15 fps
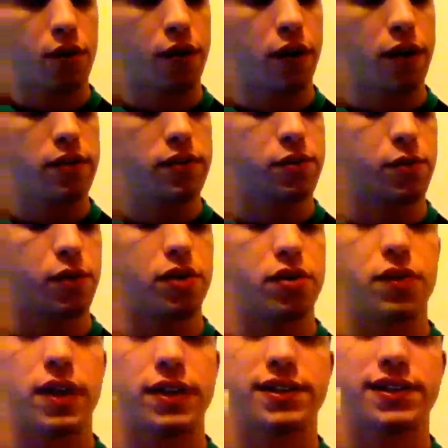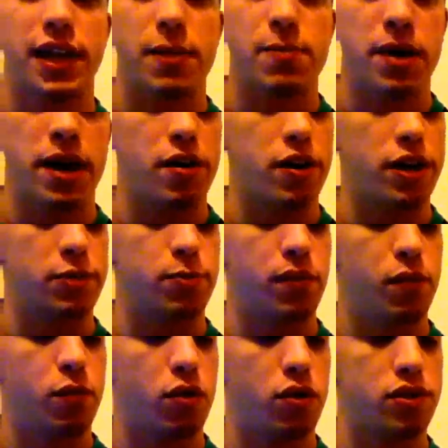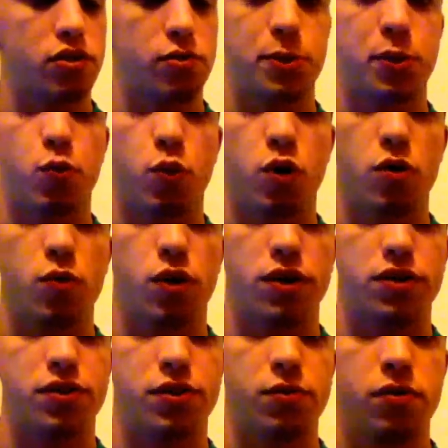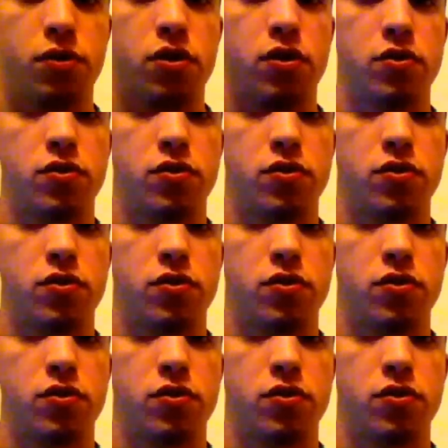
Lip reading: Okay, so we're going to do that same pattern as before. It's going to be 1, 1, 2.